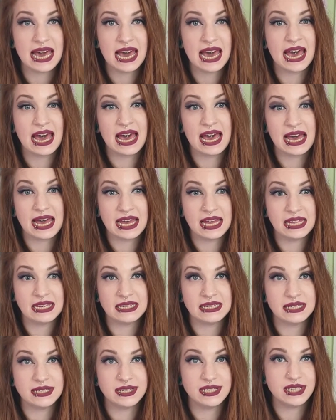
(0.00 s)

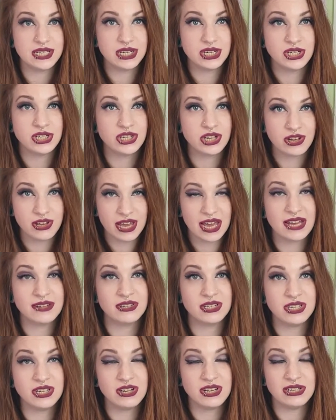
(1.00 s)
and show you how to do it.